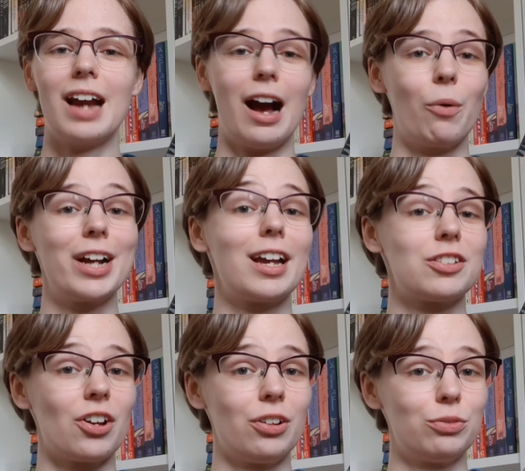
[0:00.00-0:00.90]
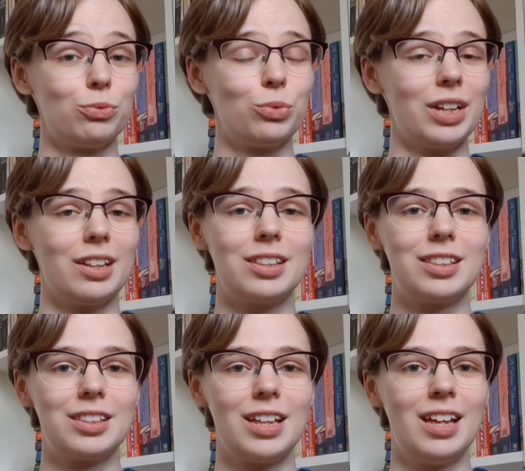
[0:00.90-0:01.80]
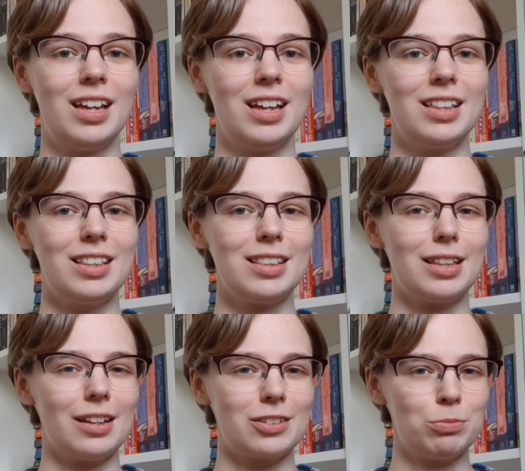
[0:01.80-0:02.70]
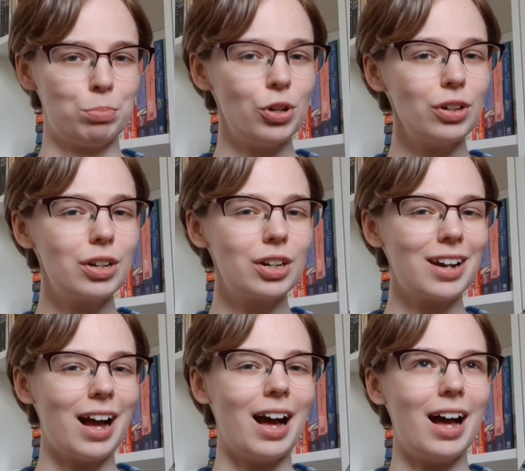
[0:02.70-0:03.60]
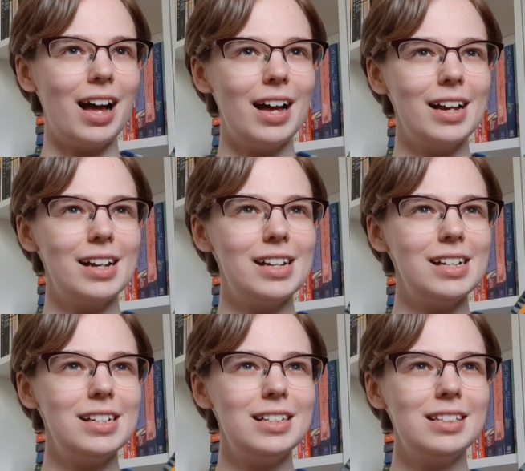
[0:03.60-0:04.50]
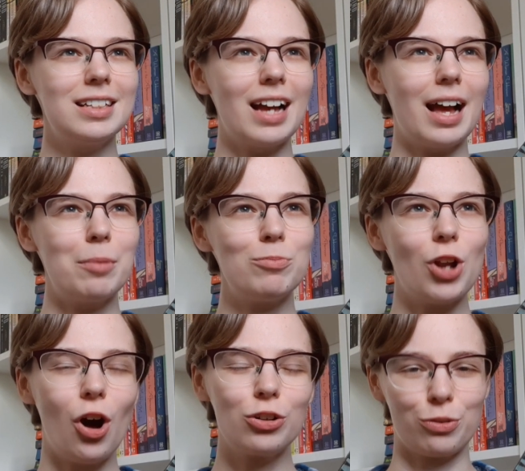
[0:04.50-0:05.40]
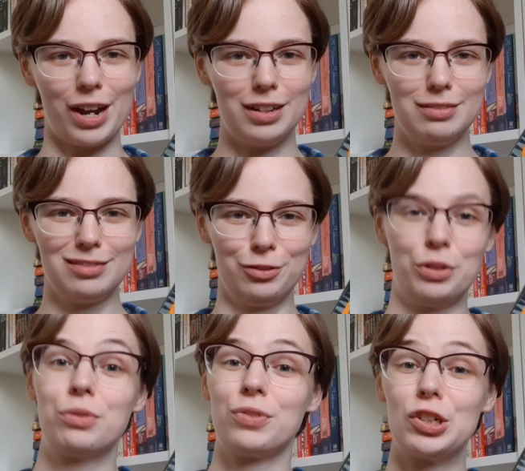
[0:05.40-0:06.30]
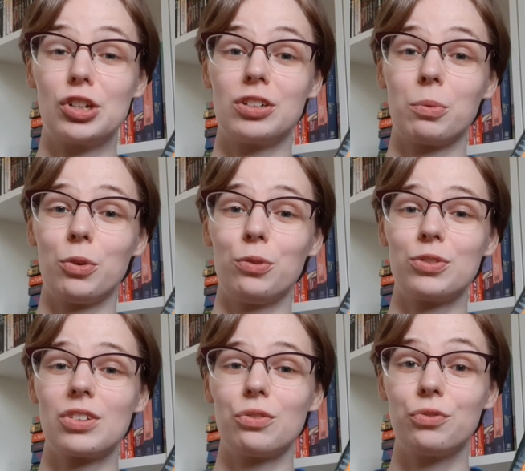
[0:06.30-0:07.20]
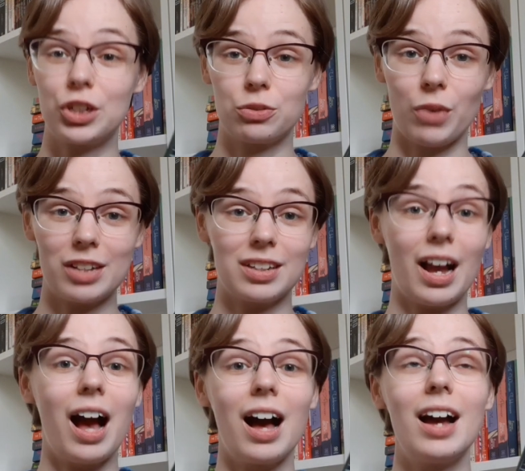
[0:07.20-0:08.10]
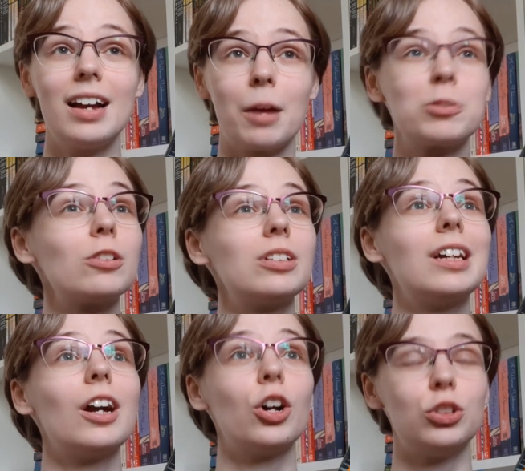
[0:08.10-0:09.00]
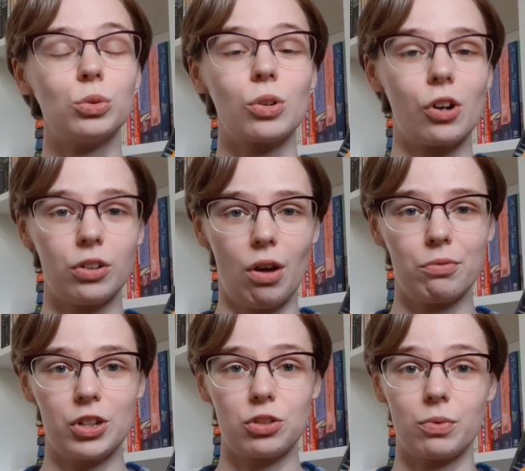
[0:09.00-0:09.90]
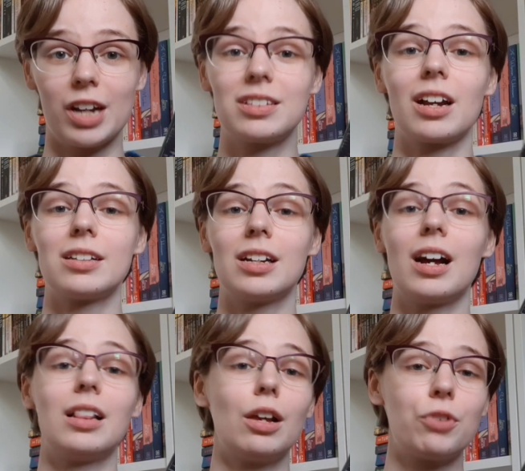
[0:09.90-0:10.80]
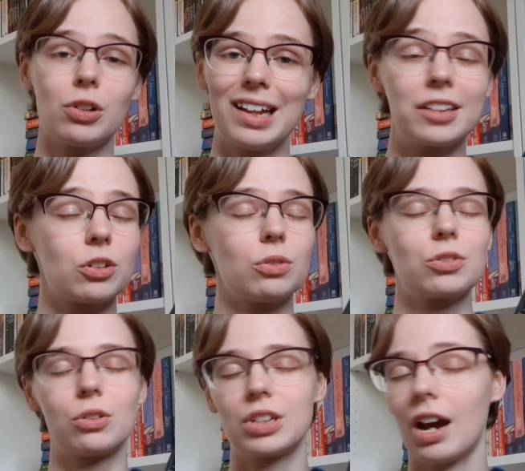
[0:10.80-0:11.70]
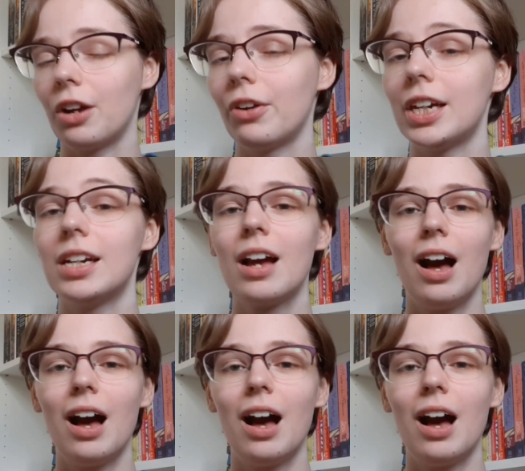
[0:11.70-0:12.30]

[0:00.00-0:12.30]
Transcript: how I get on with this book. I am not great with Virginia Woolf's fiction writing. I absolutely adore her nonfiction writing. I love her letters, her diary,